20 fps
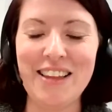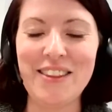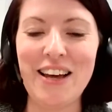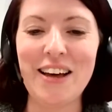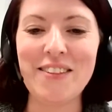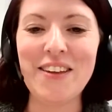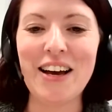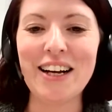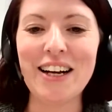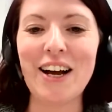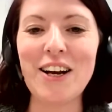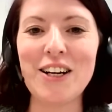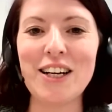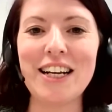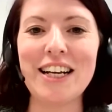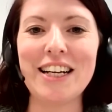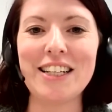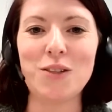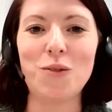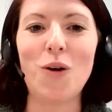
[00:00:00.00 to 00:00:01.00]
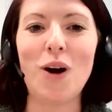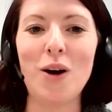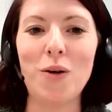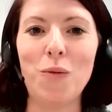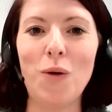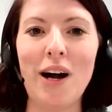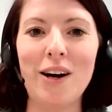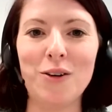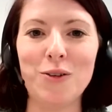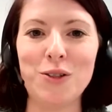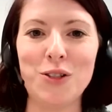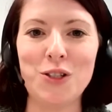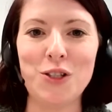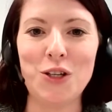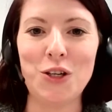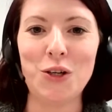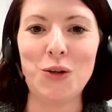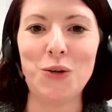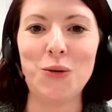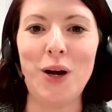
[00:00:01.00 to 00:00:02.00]
That kind of links quite well
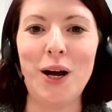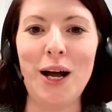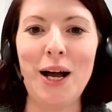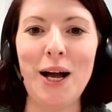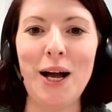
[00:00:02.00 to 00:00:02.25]
to